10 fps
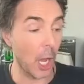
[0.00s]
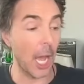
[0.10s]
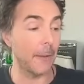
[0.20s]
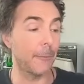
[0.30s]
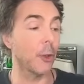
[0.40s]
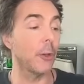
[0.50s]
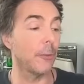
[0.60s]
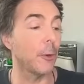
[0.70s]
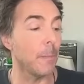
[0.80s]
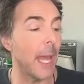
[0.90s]
I, for
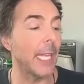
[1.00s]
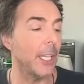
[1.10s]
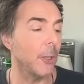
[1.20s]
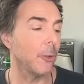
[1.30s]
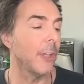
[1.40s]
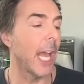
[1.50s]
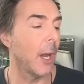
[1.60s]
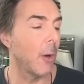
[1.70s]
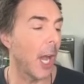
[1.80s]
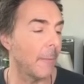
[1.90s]
for many years
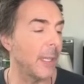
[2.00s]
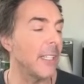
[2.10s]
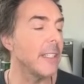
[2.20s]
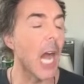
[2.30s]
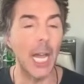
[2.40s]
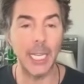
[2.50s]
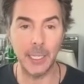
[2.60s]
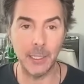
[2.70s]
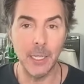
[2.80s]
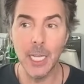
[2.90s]
now, I've been
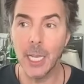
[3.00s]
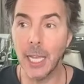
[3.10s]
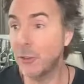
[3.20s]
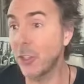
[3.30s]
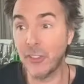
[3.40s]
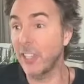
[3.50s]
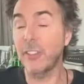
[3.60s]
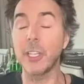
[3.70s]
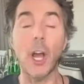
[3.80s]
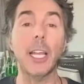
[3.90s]
dying just
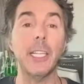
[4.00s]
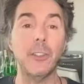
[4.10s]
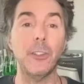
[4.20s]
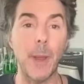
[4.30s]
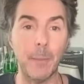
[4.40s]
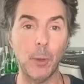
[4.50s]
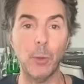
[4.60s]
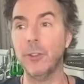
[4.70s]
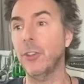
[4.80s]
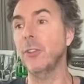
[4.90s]
as an audience member,
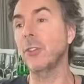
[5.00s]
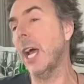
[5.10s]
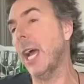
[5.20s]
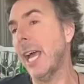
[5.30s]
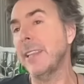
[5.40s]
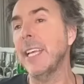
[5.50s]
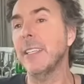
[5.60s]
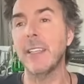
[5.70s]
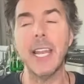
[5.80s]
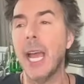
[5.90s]
which is at the
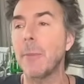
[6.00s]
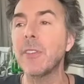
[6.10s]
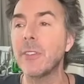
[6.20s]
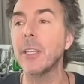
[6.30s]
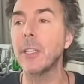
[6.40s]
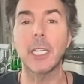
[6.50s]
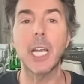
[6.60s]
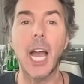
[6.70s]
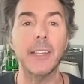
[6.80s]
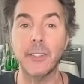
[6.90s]
end of the day, I'm still a
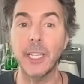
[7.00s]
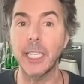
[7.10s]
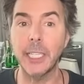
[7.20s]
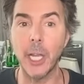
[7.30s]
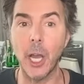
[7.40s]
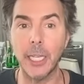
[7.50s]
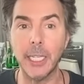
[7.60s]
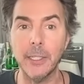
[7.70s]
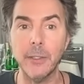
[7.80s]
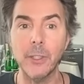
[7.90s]
guy sitting in the
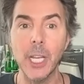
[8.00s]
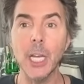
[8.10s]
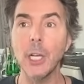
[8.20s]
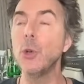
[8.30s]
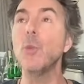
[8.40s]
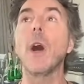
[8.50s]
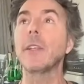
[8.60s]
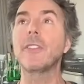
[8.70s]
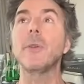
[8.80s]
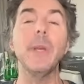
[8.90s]
audience who
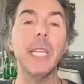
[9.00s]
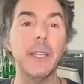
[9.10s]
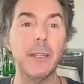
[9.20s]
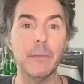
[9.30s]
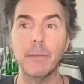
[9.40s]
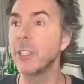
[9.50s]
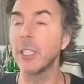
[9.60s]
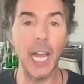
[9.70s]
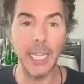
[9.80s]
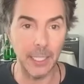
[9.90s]
wants to be
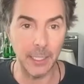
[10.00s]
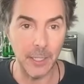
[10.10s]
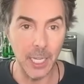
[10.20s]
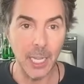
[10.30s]
delighted.